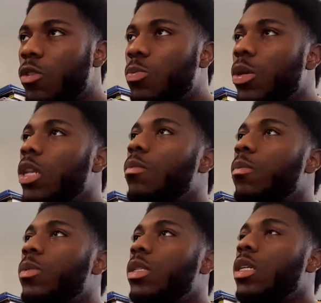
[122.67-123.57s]
was putting them
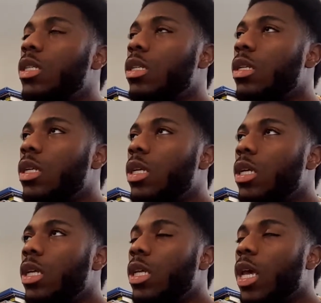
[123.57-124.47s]
in position
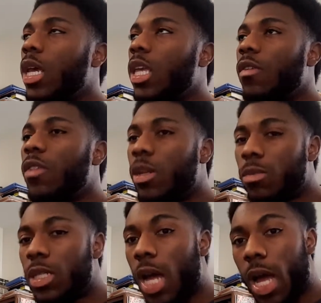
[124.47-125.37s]
and giving
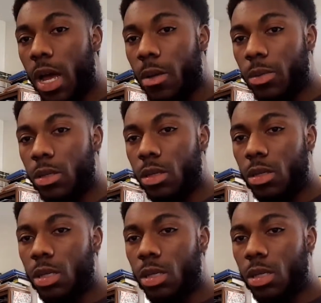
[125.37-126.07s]
them jobs.